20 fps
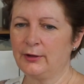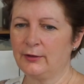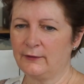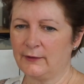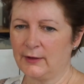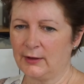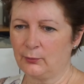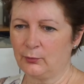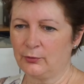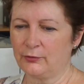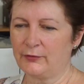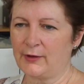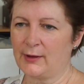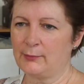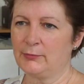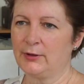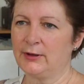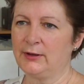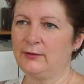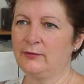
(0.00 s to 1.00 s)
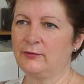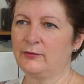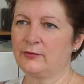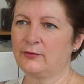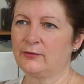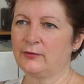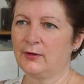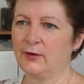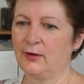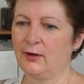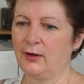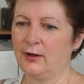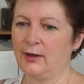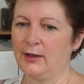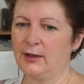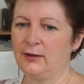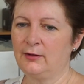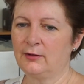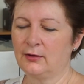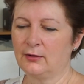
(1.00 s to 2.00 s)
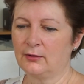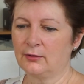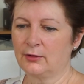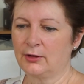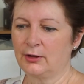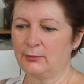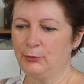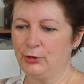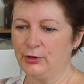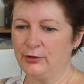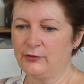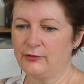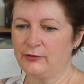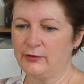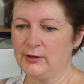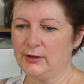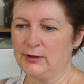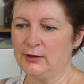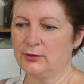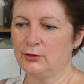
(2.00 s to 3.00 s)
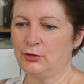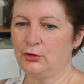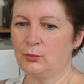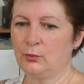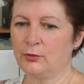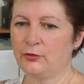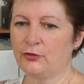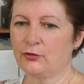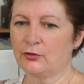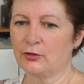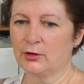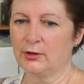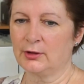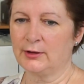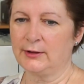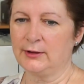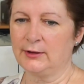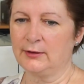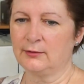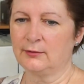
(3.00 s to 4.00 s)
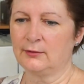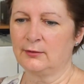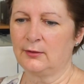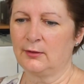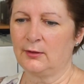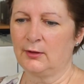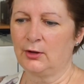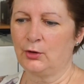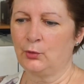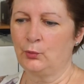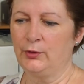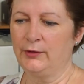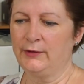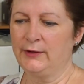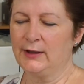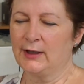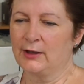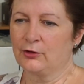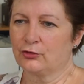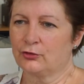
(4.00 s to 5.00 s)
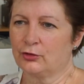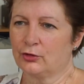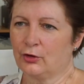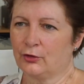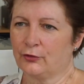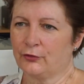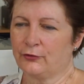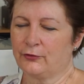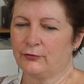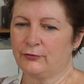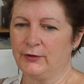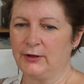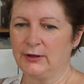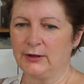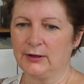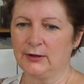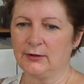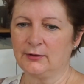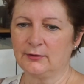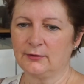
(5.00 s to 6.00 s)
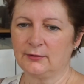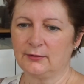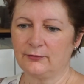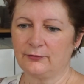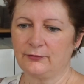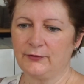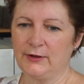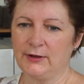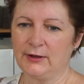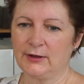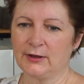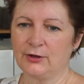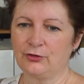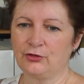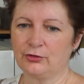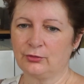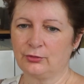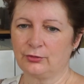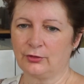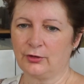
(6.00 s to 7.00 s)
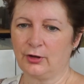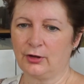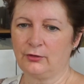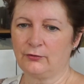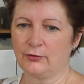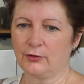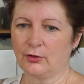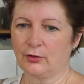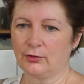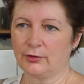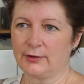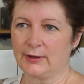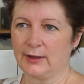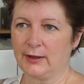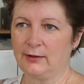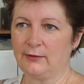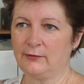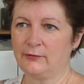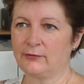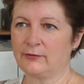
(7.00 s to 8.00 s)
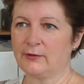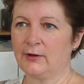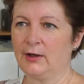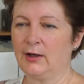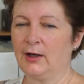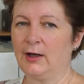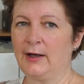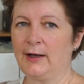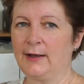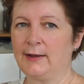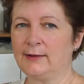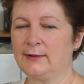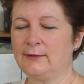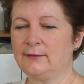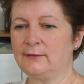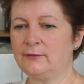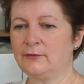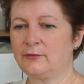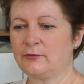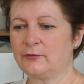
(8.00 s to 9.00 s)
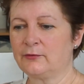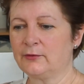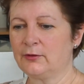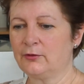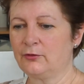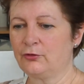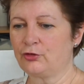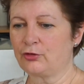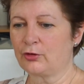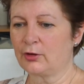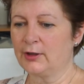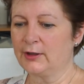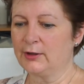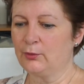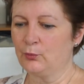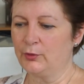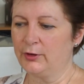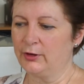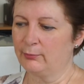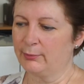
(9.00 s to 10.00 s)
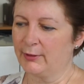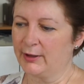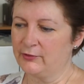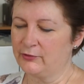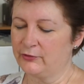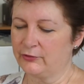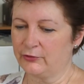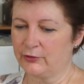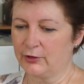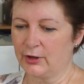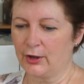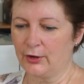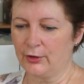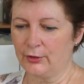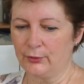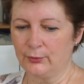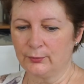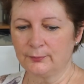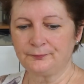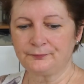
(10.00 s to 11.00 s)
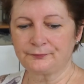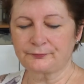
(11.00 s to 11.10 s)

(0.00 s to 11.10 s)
that there were families in our community who were struggling with the extra costs of feeding their children over the holidays and struggling with places to go.